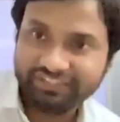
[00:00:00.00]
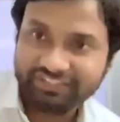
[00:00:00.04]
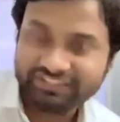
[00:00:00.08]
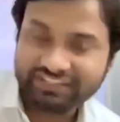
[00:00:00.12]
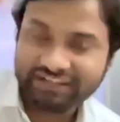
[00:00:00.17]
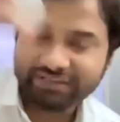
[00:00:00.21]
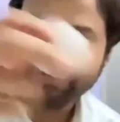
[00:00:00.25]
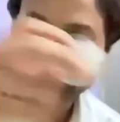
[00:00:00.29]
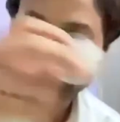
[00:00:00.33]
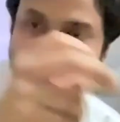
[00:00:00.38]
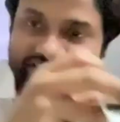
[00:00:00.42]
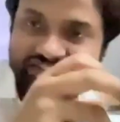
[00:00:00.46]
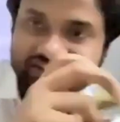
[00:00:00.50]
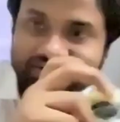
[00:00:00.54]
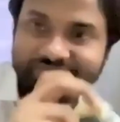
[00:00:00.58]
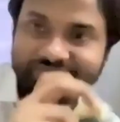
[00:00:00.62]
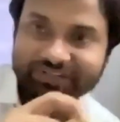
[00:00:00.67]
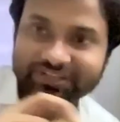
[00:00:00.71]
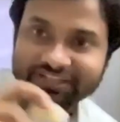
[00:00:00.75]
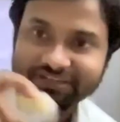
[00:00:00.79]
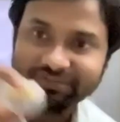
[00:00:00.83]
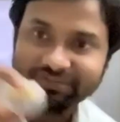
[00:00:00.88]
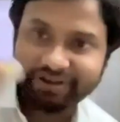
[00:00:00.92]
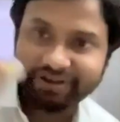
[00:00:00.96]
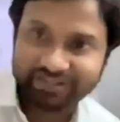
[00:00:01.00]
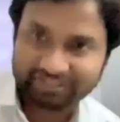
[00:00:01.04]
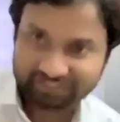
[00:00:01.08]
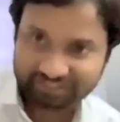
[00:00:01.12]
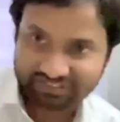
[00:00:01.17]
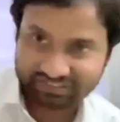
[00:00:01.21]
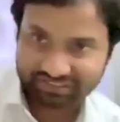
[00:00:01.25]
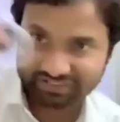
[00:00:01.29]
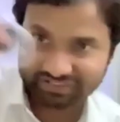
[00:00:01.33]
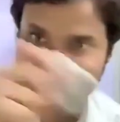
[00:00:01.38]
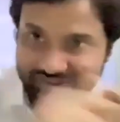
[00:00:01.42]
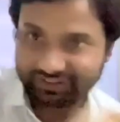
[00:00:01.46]
navigation
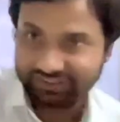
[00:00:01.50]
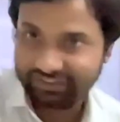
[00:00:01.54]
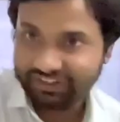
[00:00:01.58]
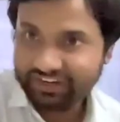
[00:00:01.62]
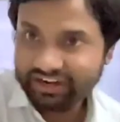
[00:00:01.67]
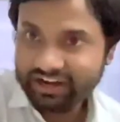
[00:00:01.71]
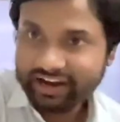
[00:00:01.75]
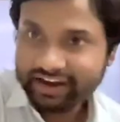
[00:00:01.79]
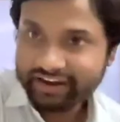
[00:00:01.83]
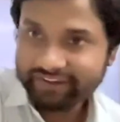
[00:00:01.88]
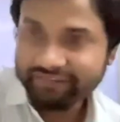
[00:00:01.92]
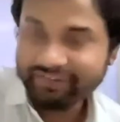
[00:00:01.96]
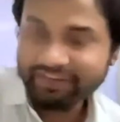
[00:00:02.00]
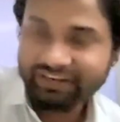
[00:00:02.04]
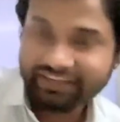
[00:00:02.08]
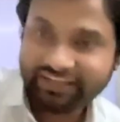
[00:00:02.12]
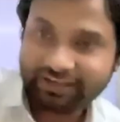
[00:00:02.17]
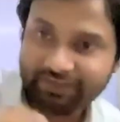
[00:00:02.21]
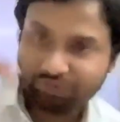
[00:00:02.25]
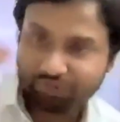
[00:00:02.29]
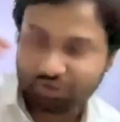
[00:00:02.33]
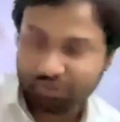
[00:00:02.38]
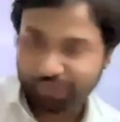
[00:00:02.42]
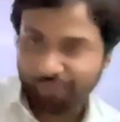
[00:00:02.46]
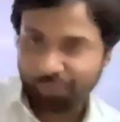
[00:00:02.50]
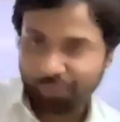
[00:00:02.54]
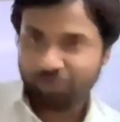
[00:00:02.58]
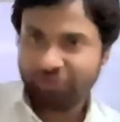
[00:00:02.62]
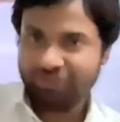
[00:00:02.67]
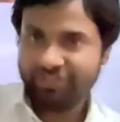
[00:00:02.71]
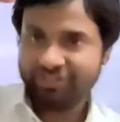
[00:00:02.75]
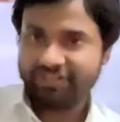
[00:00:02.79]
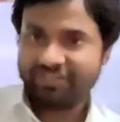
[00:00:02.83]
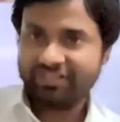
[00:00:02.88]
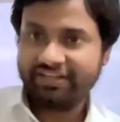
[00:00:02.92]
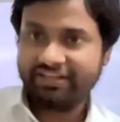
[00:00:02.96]
devices will give you the
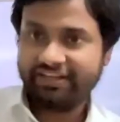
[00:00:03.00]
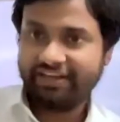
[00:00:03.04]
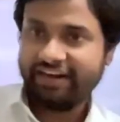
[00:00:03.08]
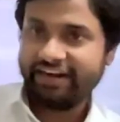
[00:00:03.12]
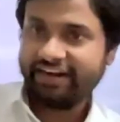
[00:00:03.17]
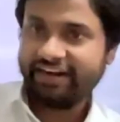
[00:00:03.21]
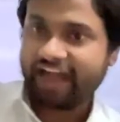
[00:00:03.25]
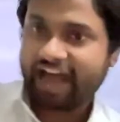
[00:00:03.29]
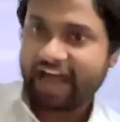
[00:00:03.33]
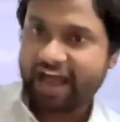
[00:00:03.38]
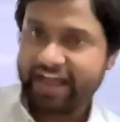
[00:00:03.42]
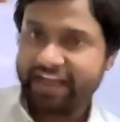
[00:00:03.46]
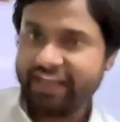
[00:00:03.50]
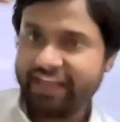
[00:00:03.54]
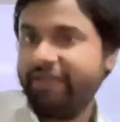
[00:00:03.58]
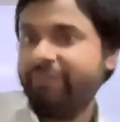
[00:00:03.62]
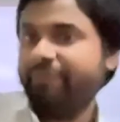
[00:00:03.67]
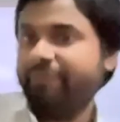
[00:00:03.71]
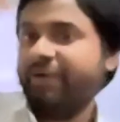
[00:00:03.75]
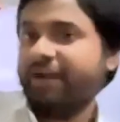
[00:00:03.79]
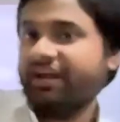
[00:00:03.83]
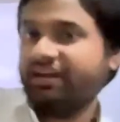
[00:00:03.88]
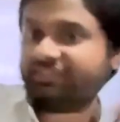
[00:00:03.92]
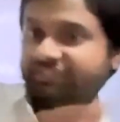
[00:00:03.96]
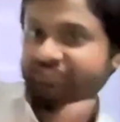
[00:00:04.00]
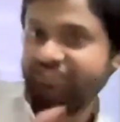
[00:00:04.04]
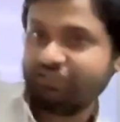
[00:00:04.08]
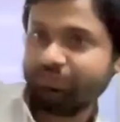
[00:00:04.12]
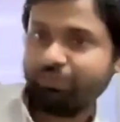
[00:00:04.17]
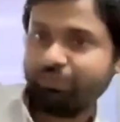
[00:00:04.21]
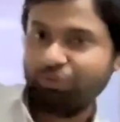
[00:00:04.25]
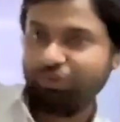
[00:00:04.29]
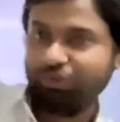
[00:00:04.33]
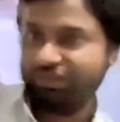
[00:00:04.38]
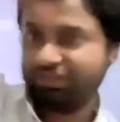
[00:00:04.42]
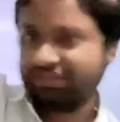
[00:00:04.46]
position that I am at this
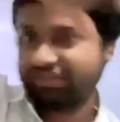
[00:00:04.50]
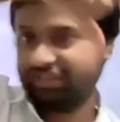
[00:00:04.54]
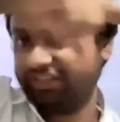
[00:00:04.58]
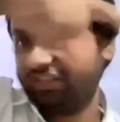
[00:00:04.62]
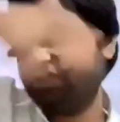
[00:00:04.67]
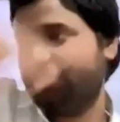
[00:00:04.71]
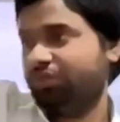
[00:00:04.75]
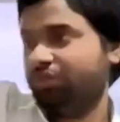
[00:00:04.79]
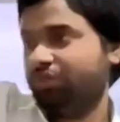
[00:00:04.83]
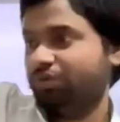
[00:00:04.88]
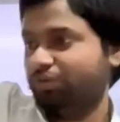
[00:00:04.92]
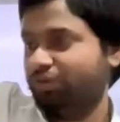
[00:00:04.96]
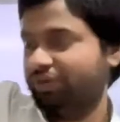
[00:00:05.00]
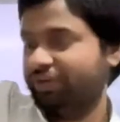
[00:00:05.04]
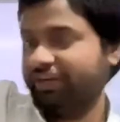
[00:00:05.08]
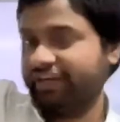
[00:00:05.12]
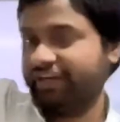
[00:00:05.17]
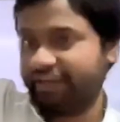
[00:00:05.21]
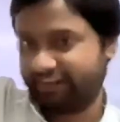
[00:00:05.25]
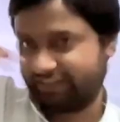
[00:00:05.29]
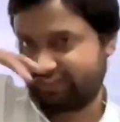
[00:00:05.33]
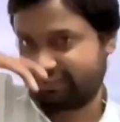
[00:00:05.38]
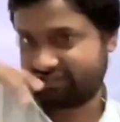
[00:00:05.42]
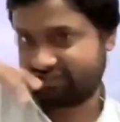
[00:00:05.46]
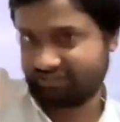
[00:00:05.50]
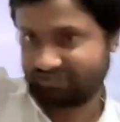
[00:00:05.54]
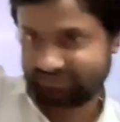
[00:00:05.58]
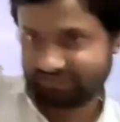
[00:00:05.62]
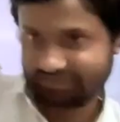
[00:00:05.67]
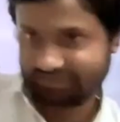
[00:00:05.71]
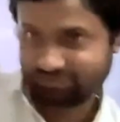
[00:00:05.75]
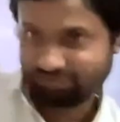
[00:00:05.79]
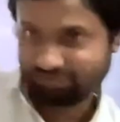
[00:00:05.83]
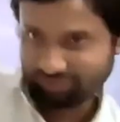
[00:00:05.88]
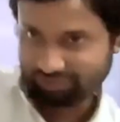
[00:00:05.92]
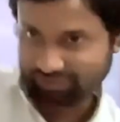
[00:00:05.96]
position in 2D
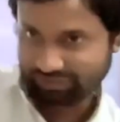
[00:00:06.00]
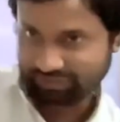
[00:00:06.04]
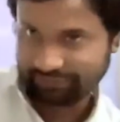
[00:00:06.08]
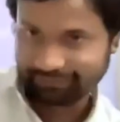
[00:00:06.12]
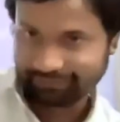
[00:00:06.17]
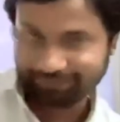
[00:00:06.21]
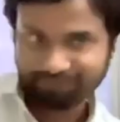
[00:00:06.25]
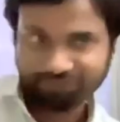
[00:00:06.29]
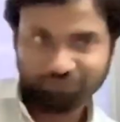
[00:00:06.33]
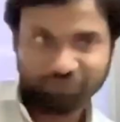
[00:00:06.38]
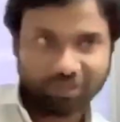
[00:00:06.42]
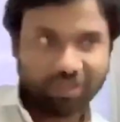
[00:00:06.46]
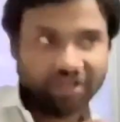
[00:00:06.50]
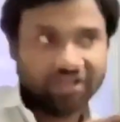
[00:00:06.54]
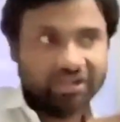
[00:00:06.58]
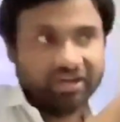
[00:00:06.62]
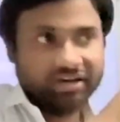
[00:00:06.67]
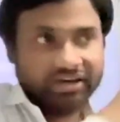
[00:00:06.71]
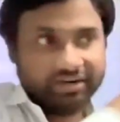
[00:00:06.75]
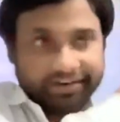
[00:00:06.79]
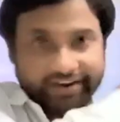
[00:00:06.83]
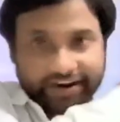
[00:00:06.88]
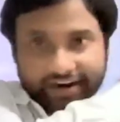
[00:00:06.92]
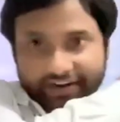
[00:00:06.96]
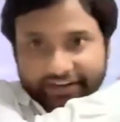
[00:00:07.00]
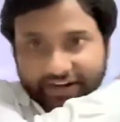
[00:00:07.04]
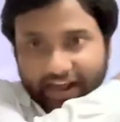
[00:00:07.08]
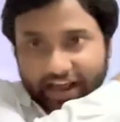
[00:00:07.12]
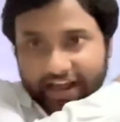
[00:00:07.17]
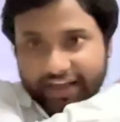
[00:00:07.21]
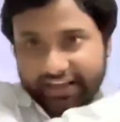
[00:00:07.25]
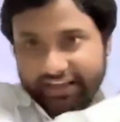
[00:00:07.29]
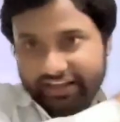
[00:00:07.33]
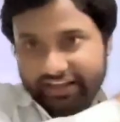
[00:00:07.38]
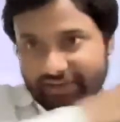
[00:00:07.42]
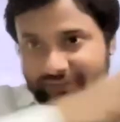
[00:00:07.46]
directions. Okay, that
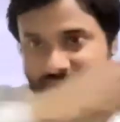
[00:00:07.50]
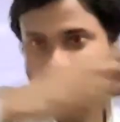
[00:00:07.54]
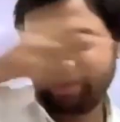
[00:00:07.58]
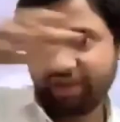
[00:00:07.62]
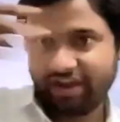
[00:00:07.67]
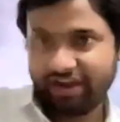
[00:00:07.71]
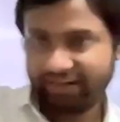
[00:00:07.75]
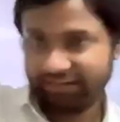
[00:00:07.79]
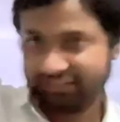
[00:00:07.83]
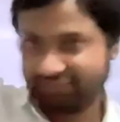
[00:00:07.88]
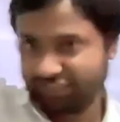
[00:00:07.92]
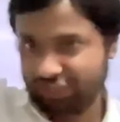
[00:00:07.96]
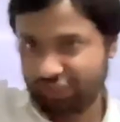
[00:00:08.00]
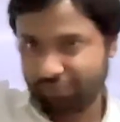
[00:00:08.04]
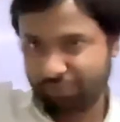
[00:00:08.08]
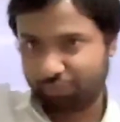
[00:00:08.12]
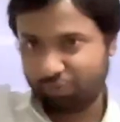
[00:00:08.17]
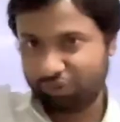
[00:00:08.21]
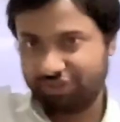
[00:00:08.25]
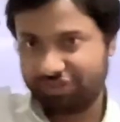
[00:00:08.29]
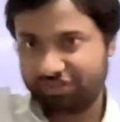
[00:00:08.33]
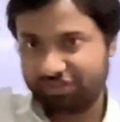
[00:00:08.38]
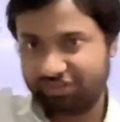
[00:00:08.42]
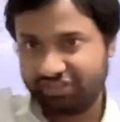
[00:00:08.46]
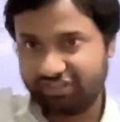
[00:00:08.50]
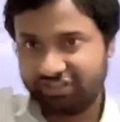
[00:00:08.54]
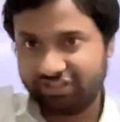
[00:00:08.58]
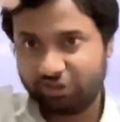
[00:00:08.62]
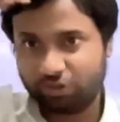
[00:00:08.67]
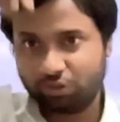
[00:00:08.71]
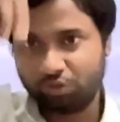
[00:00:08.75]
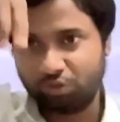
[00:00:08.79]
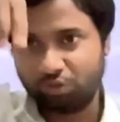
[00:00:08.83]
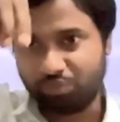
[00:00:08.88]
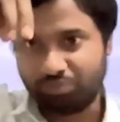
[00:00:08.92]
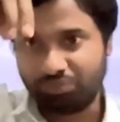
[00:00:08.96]
I am at this position in the
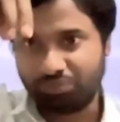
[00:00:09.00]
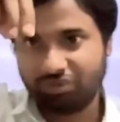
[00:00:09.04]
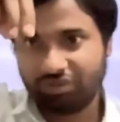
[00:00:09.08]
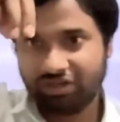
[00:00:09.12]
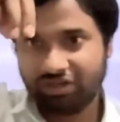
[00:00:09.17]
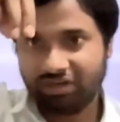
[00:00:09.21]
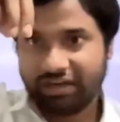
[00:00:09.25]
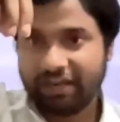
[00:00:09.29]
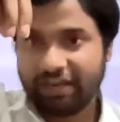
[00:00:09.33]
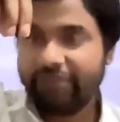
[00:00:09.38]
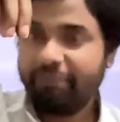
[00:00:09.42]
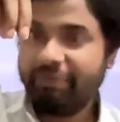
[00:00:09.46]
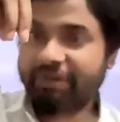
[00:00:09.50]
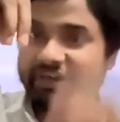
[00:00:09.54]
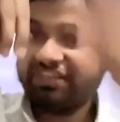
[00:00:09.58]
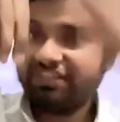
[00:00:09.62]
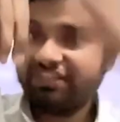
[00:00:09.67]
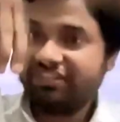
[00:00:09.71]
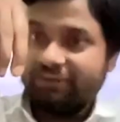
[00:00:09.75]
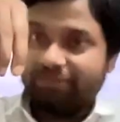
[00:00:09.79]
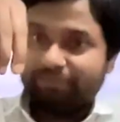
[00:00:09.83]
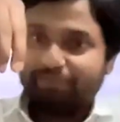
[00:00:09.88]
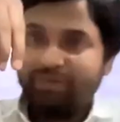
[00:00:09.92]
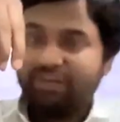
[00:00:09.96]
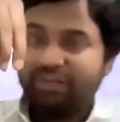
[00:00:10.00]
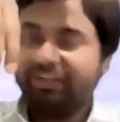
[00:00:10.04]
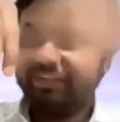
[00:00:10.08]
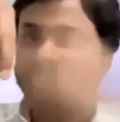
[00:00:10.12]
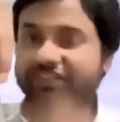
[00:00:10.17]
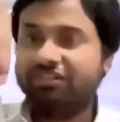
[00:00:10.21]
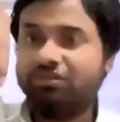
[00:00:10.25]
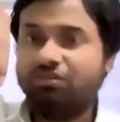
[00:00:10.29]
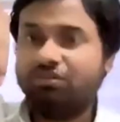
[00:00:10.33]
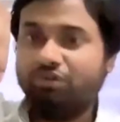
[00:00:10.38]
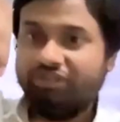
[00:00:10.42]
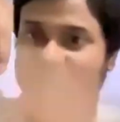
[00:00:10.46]
room, but it's the
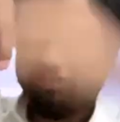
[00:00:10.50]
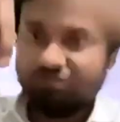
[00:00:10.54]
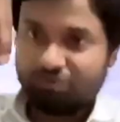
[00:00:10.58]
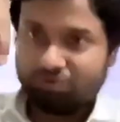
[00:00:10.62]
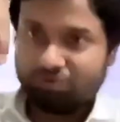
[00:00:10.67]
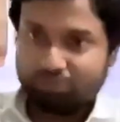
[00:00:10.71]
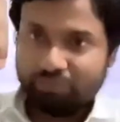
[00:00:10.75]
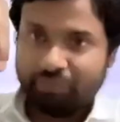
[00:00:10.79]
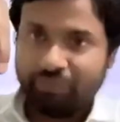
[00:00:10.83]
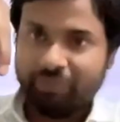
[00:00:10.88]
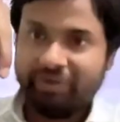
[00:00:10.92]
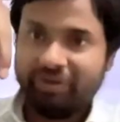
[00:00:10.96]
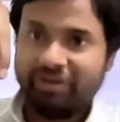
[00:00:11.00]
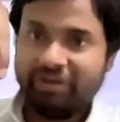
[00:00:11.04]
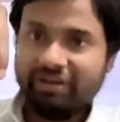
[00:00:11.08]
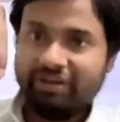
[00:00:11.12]
multi-stories room.